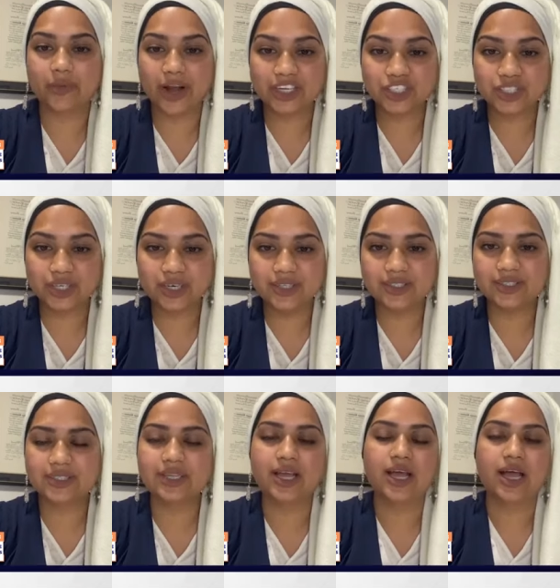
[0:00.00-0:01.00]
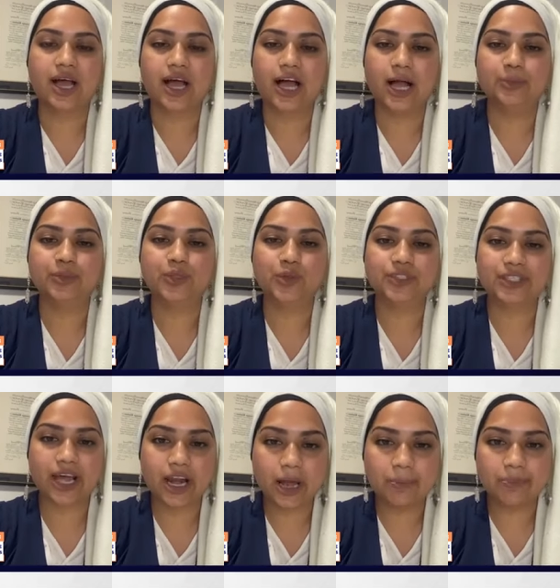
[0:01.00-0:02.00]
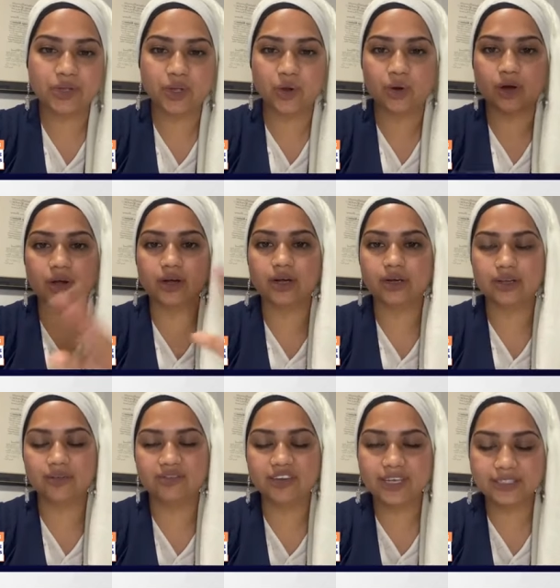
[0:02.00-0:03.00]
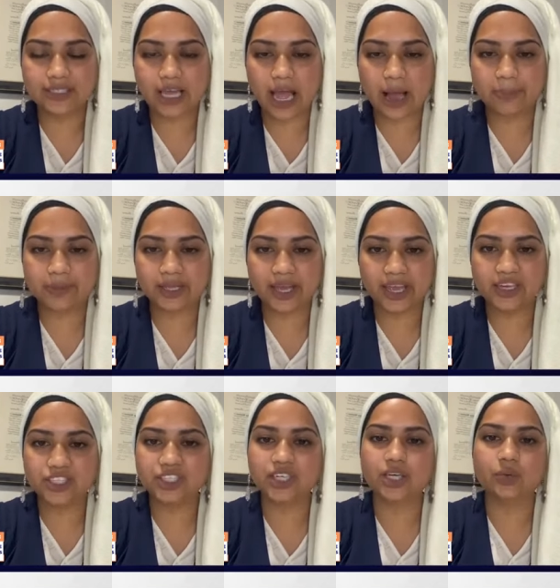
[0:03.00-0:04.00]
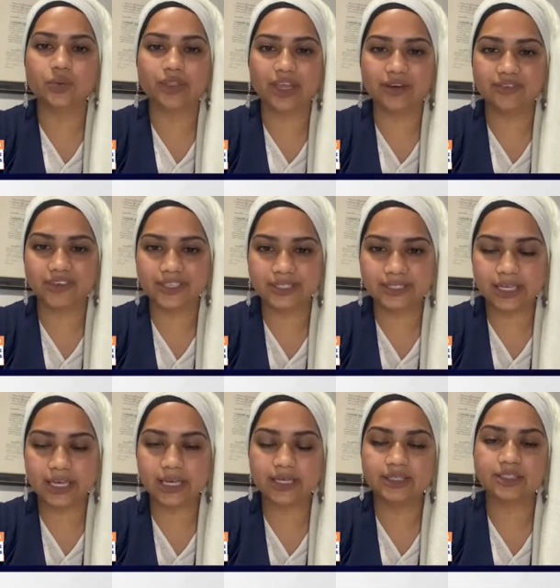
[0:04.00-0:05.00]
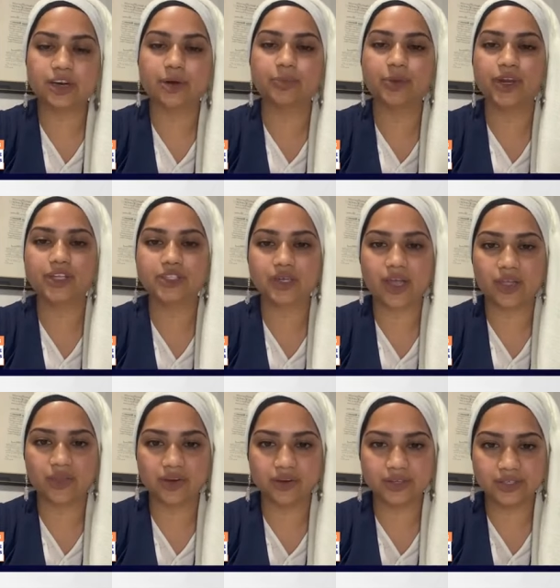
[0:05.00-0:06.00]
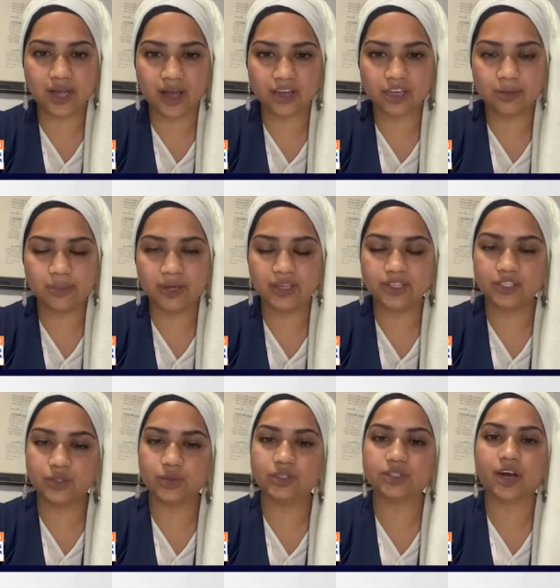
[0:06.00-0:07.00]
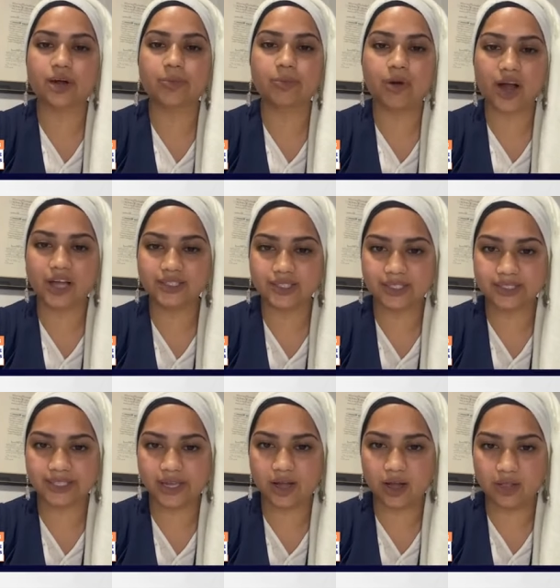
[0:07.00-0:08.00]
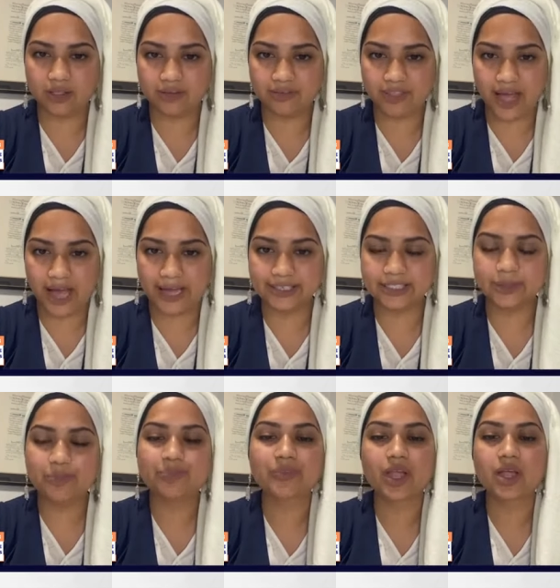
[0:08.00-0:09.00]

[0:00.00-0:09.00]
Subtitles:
directions to set up your visa application with NVC, start putting together your documents to start processing all of that.